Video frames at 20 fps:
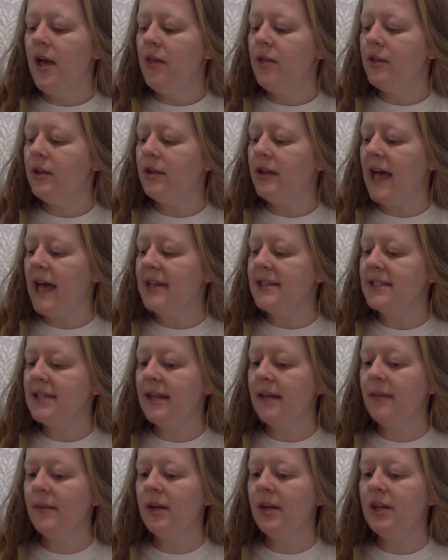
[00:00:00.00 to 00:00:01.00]
The last thing
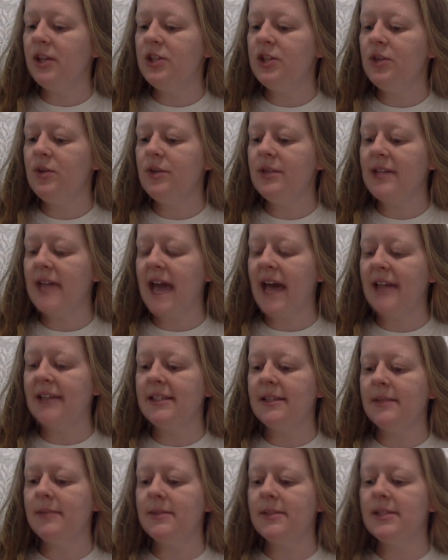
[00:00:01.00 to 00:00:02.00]
I'm going to do is add
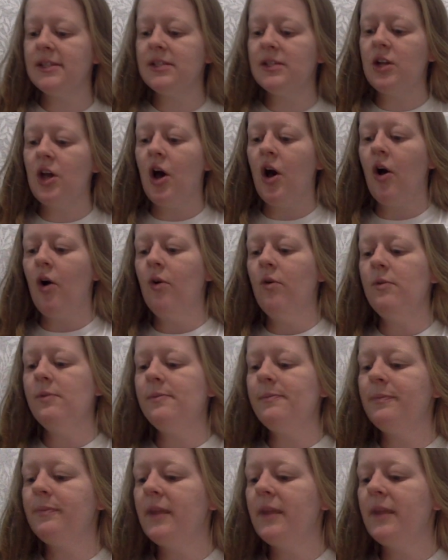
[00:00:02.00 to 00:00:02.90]
some snow.